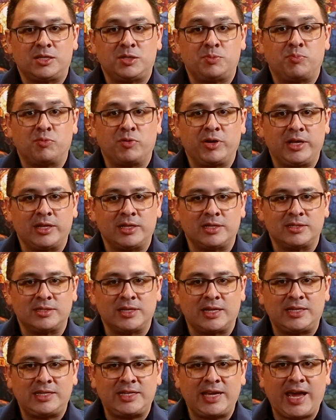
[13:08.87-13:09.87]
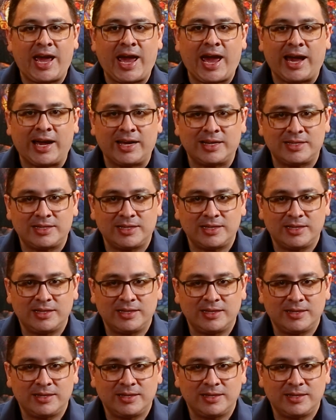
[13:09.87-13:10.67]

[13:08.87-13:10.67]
Spriggans attacked.